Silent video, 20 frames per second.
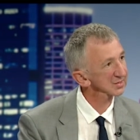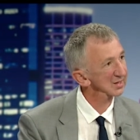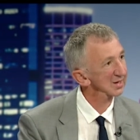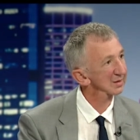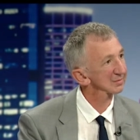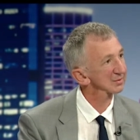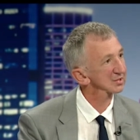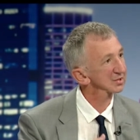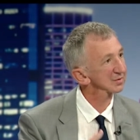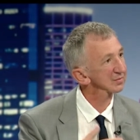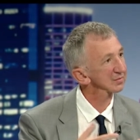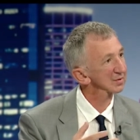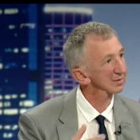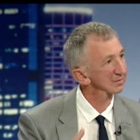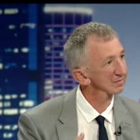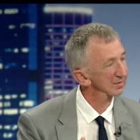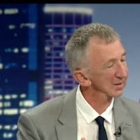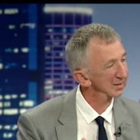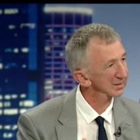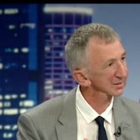they have a
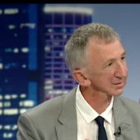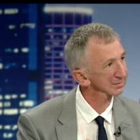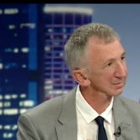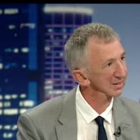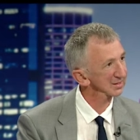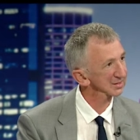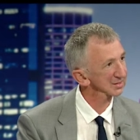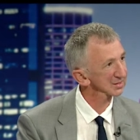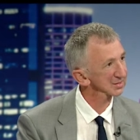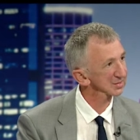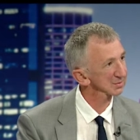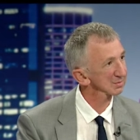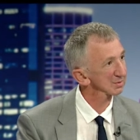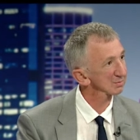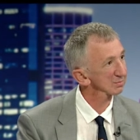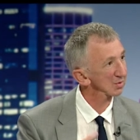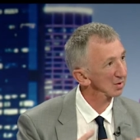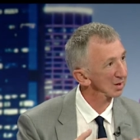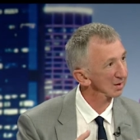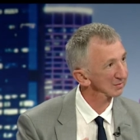different funding mechanism,
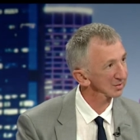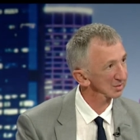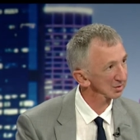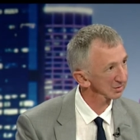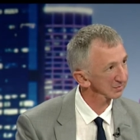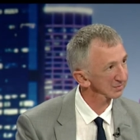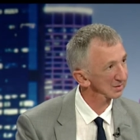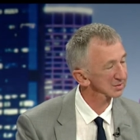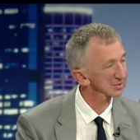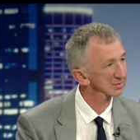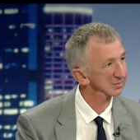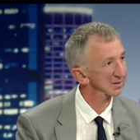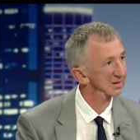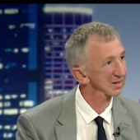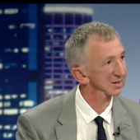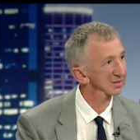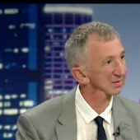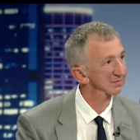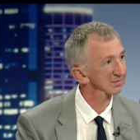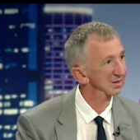and private health funds were
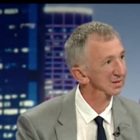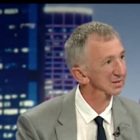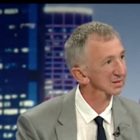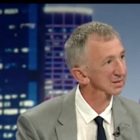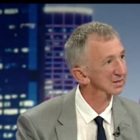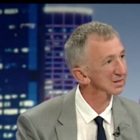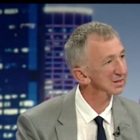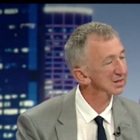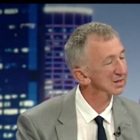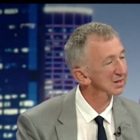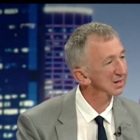allowed to fund it.